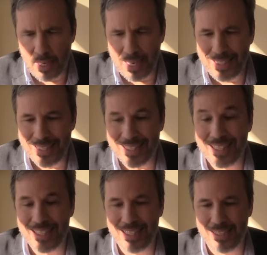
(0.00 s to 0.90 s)
and his
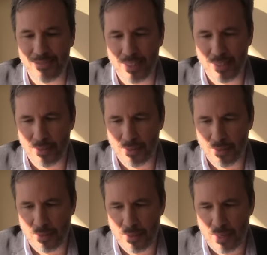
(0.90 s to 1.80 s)
sensitivity,
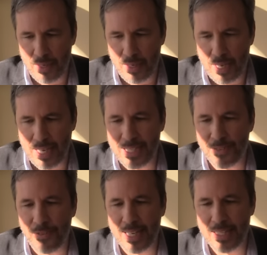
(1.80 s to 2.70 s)
mm. and
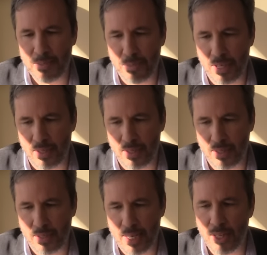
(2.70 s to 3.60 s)
his
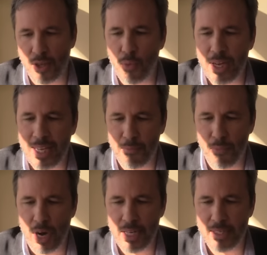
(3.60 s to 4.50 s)
flexibility, and the way he
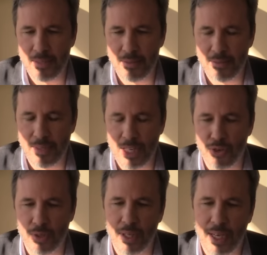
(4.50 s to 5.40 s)
embraced
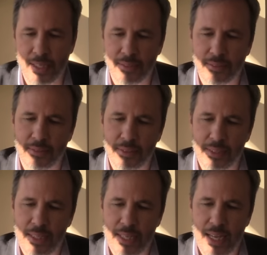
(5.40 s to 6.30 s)
natural light,
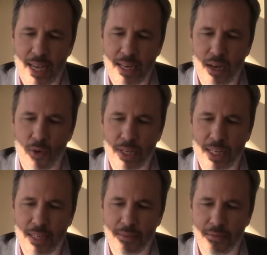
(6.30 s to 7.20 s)
and how he
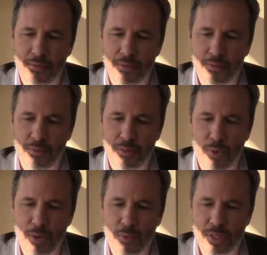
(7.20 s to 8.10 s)
can, the
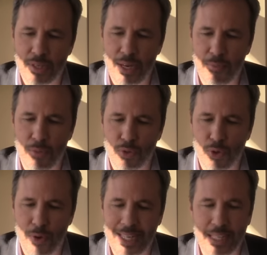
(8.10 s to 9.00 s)
way he was able to
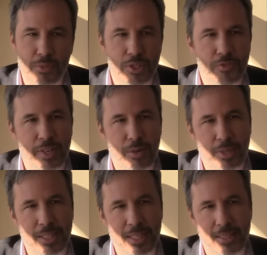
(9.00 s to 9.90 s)
create atmosphere
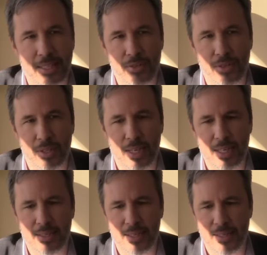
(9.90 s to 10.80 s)
with that natural
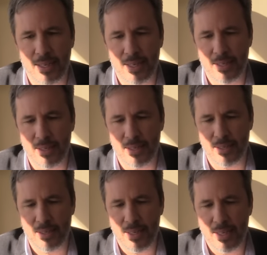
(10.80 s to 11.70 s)
light, and mm. and
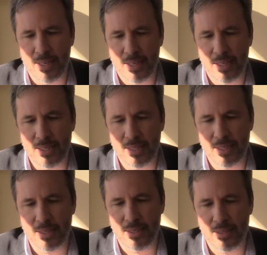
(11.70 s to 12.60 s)
uh,
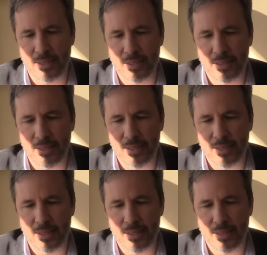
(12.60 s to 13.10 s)
Uh,